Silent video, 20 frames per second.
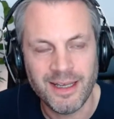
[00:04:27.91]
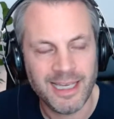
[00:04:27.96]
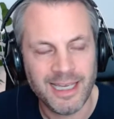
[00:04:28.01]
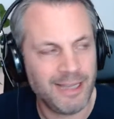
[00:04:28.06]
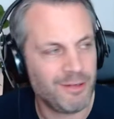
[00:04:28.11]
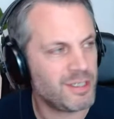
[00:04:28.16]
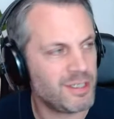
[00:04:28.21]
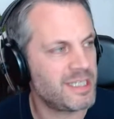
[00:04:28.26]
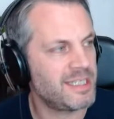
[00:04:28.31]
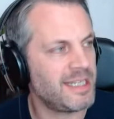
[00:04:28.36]

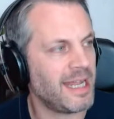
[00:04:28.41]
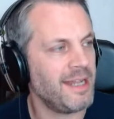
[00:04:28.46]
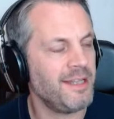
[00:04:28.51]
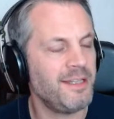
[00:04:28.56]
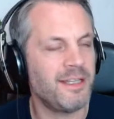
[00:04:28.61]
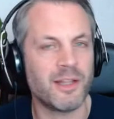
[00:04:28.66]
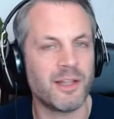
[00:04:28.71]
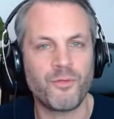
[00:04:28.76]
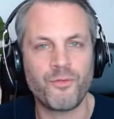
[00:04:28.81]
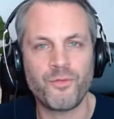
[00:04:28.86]
He'd stand
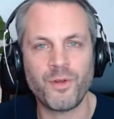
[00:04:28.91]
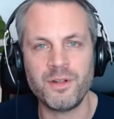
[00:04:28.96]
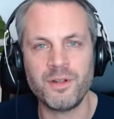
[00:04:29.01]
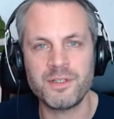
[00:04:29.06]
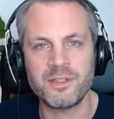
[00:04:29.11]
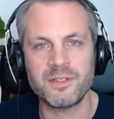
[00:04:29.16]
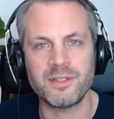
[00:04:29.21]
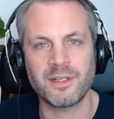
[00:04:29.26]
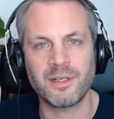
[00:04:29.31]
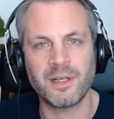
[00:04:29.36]
at the front
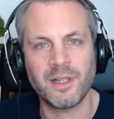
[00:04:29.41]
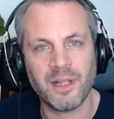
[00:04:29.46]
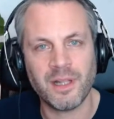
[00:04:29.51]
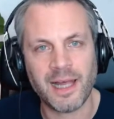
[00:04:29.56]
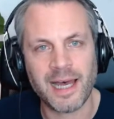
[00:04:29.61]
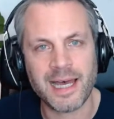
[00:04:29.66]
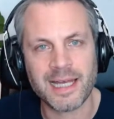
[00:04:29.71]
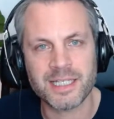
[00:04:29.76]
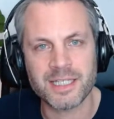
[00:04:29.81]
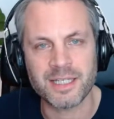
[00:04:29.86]
of the
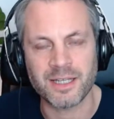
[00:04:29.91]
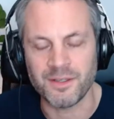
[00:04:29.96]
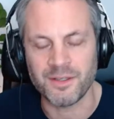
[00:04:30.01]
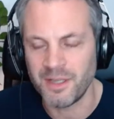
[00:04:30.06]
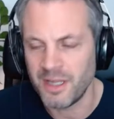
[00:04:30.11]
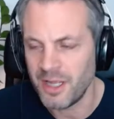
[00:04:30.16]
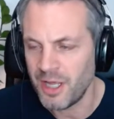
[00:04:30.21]
class and